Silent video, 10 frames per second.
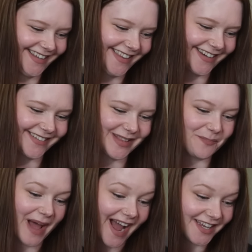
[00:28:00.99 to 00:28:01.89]

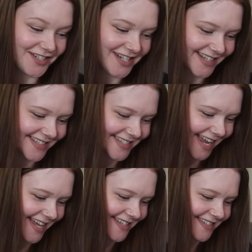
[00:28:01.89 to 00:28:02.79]
The packaging
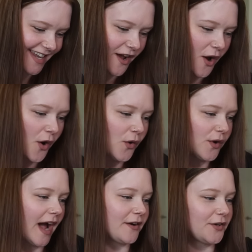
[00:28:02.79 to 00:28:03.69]
says, I